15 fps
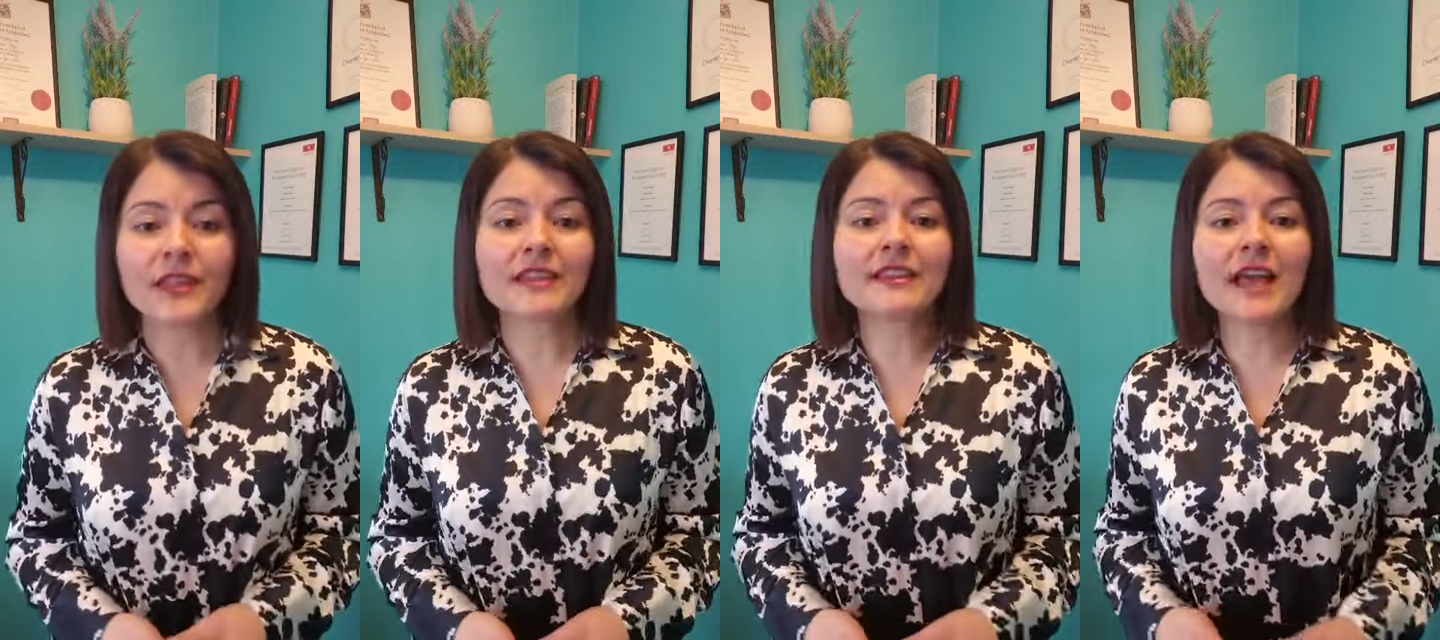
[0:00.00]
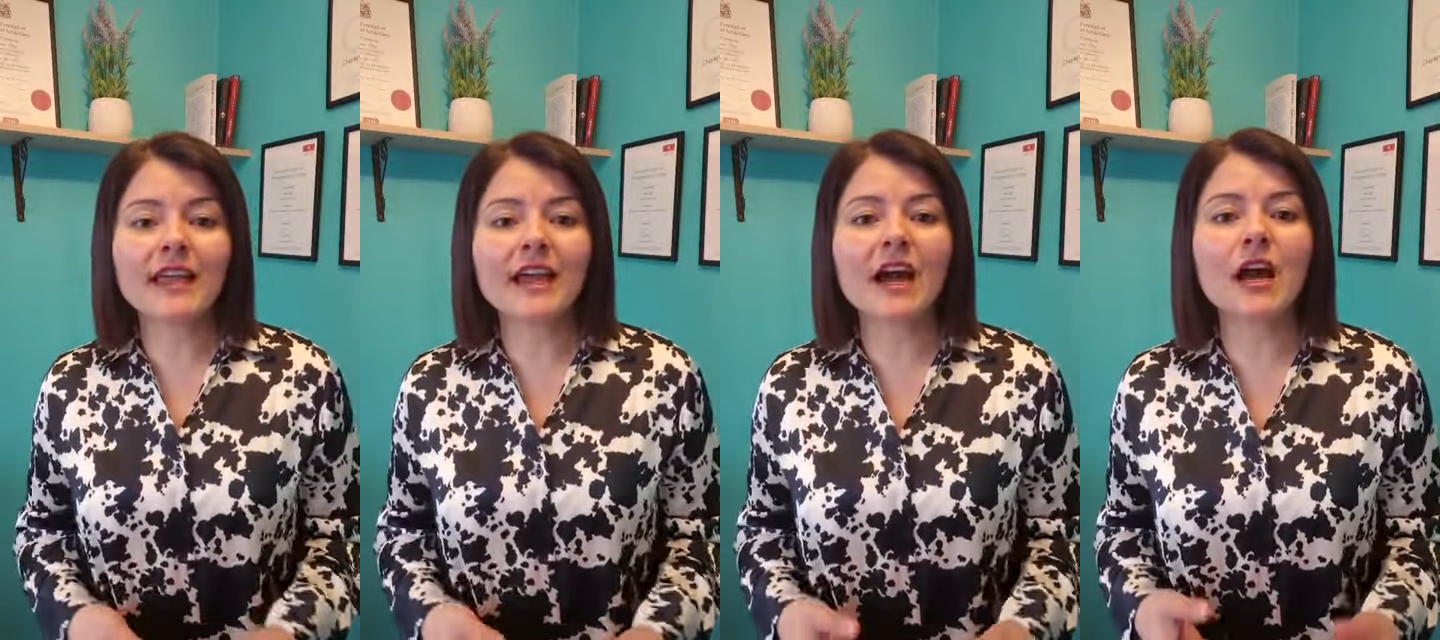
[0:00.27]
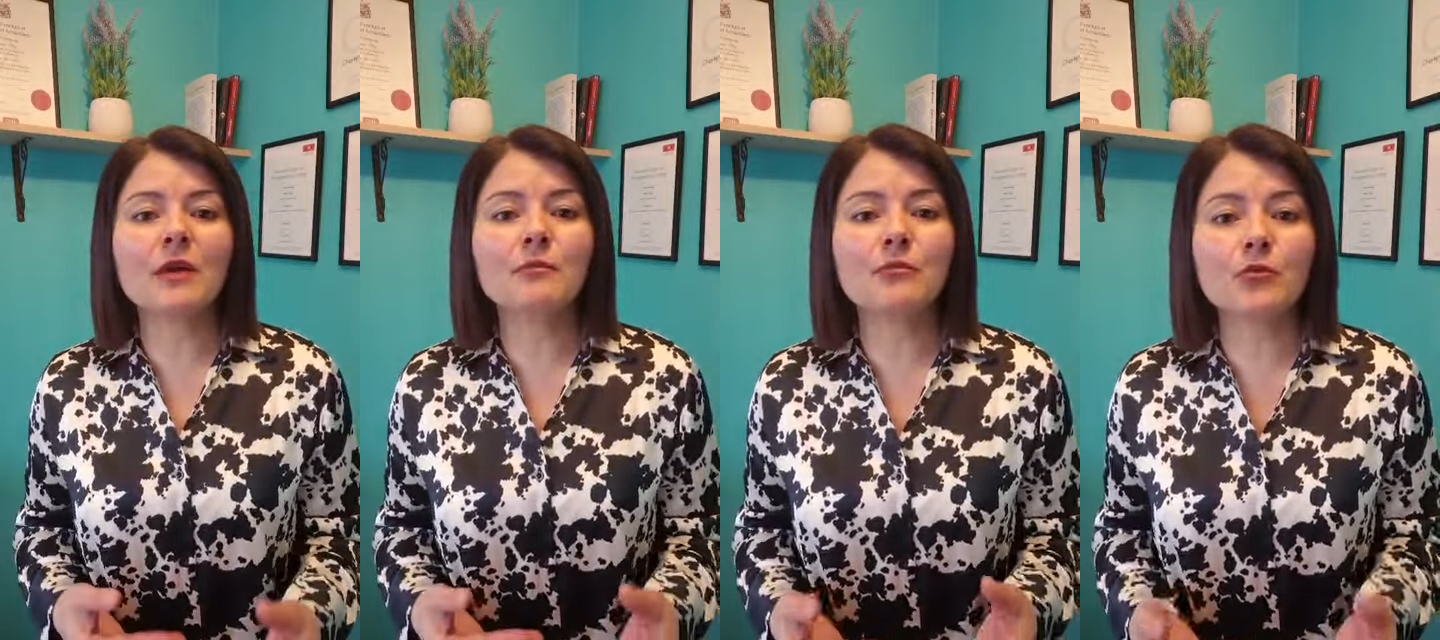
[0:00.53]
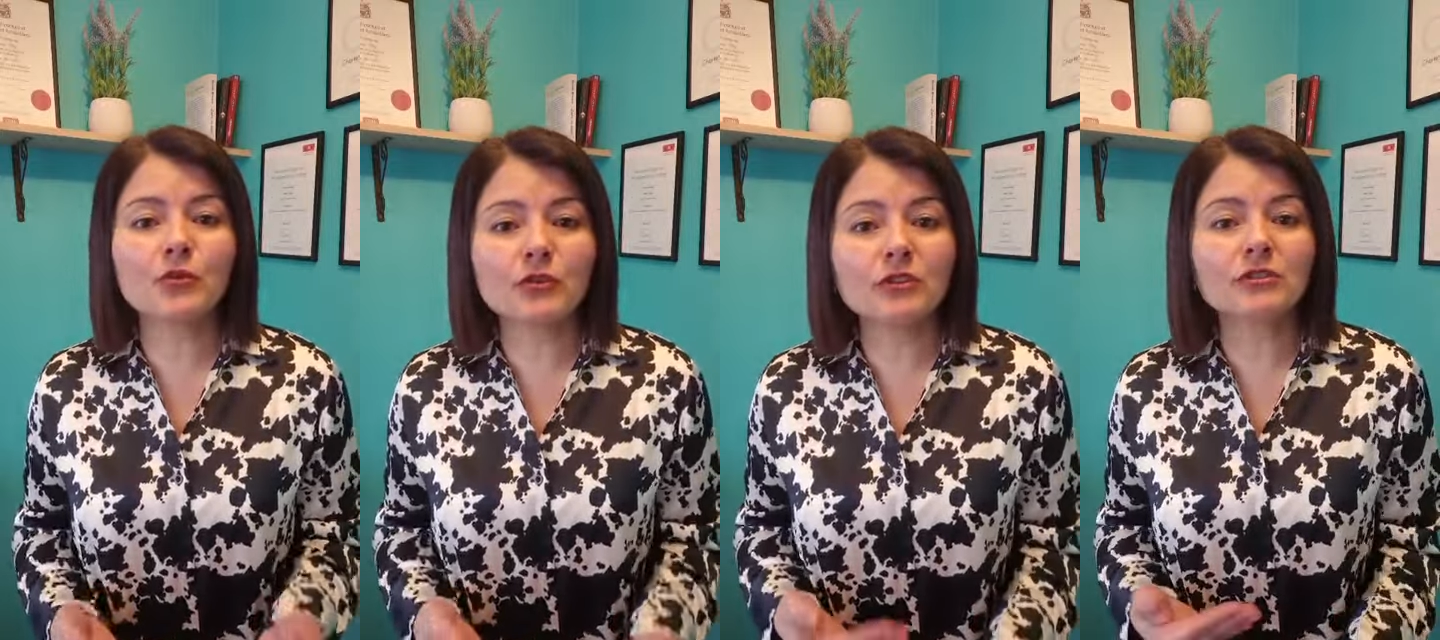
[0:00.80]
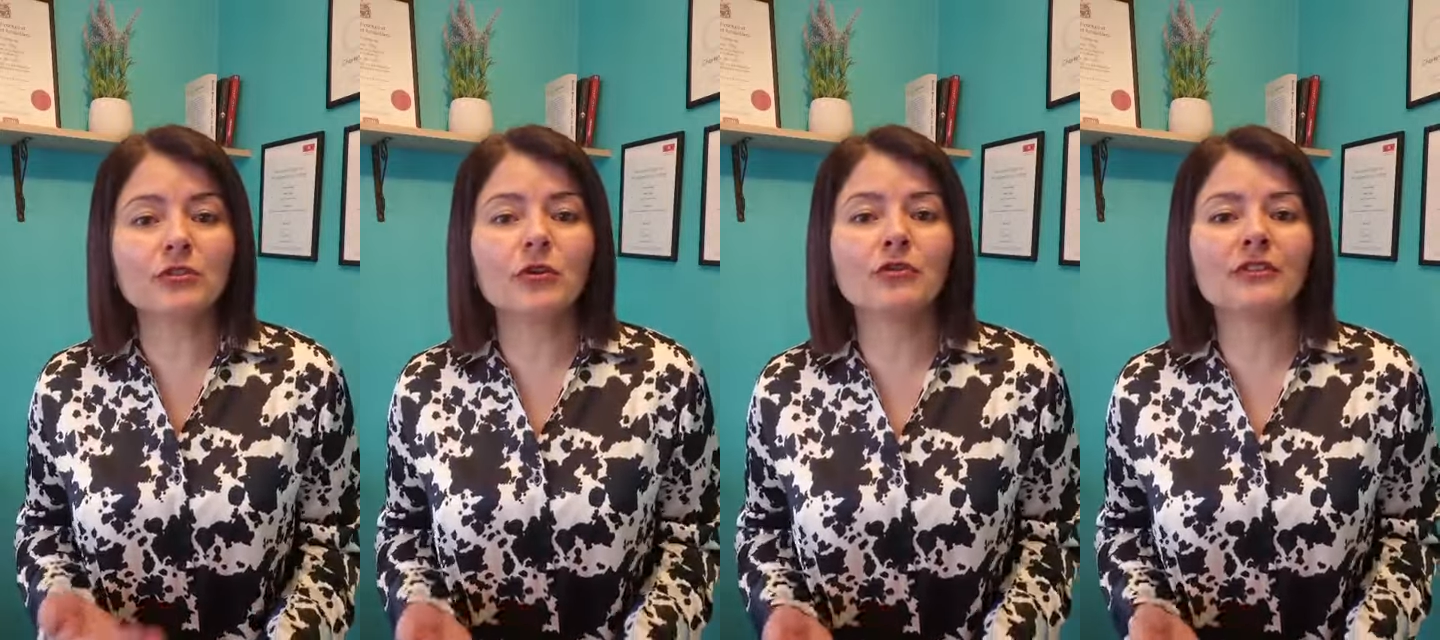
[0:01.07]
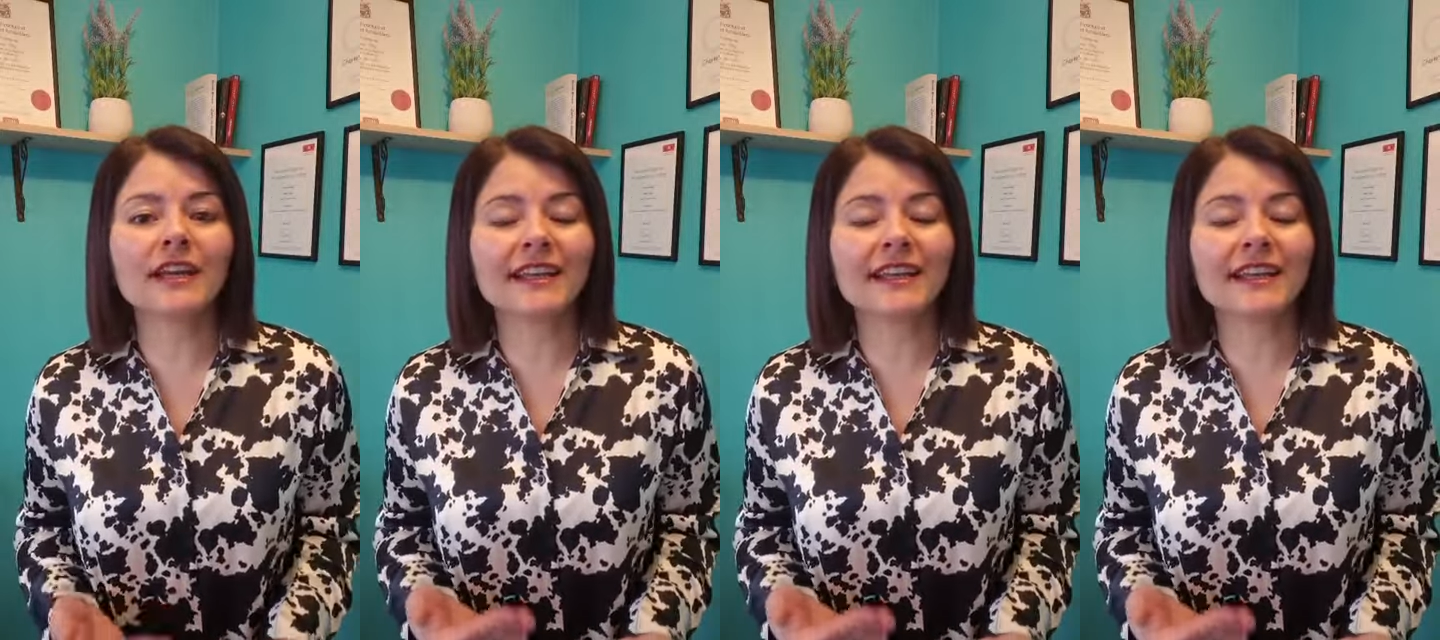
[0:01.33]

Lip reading: They are built on